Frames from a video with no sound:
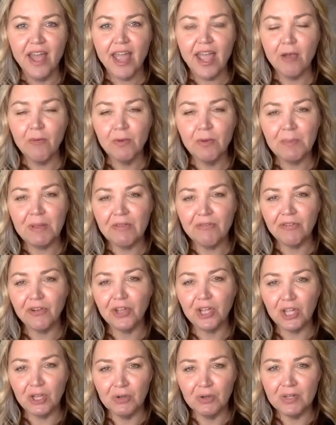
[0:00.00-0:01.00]
it would be for
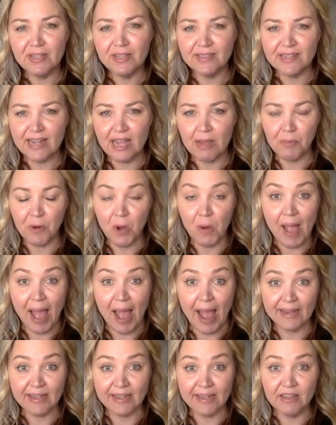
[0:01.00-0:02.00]
you to stay
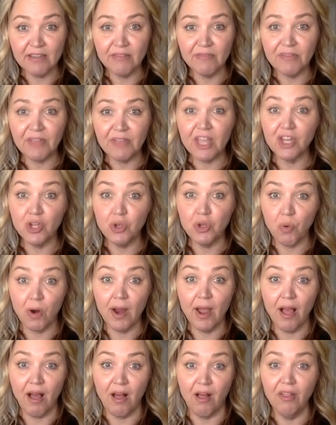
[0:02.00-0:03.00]
proactive in your
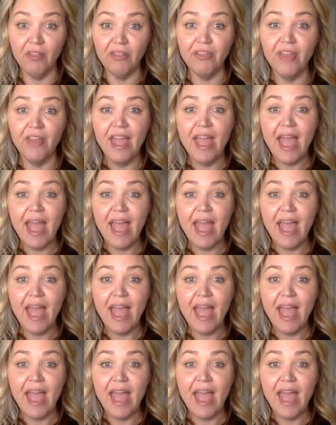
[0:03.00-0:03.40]
health